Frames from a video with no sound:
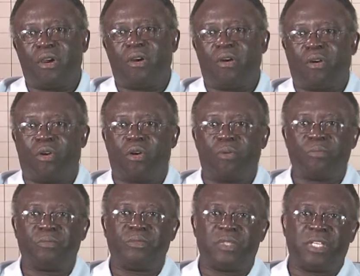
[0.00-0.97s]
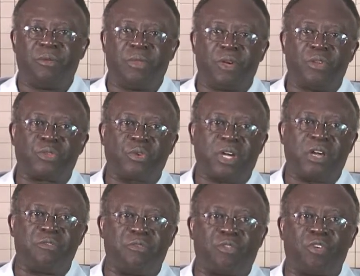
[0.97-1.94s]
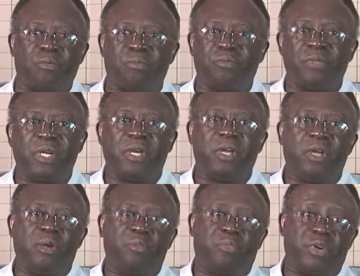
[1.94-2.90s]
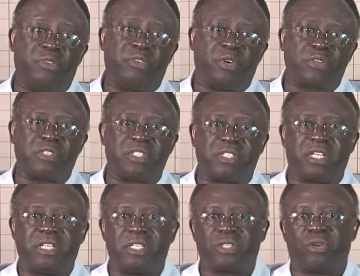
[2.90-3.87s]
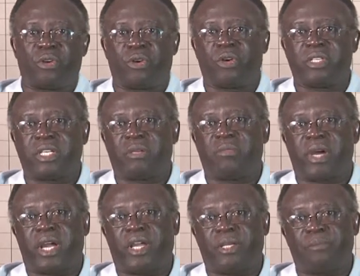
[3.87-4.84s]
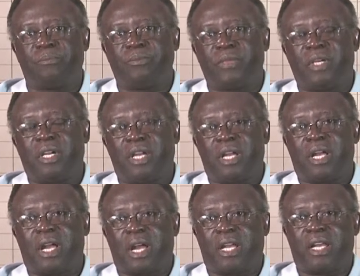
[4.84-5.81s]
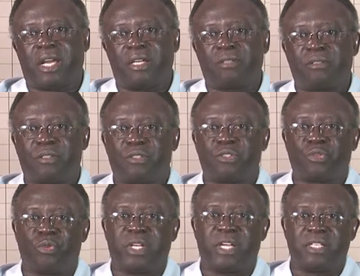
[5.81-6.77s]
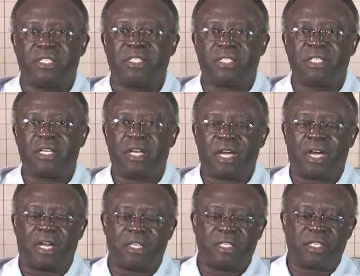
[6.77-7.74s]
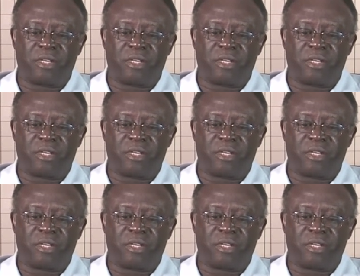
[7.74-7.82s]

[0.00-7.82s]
or they may also come from previous studies conducted by other students and